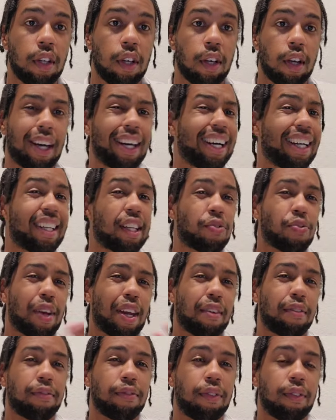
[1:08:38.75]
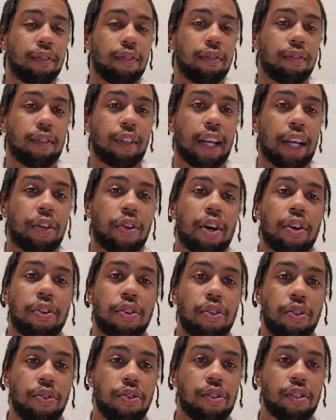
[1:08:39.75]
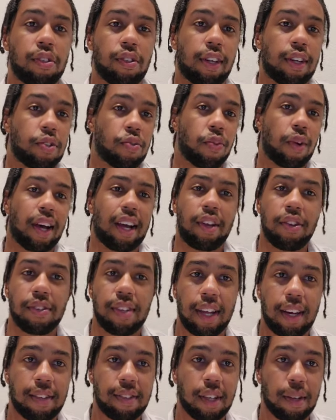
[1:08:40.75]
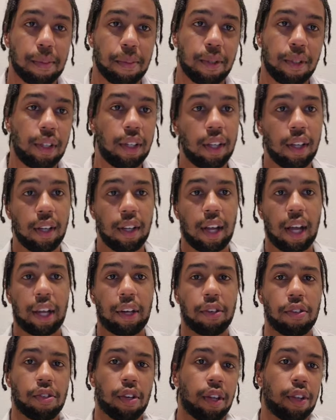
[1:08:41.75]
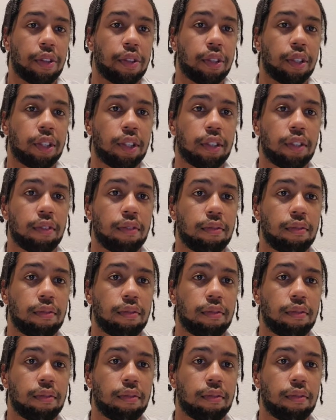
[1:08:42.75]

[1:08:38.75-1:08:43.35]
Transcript: That's what I know how to use, so that's why I use that example. There's other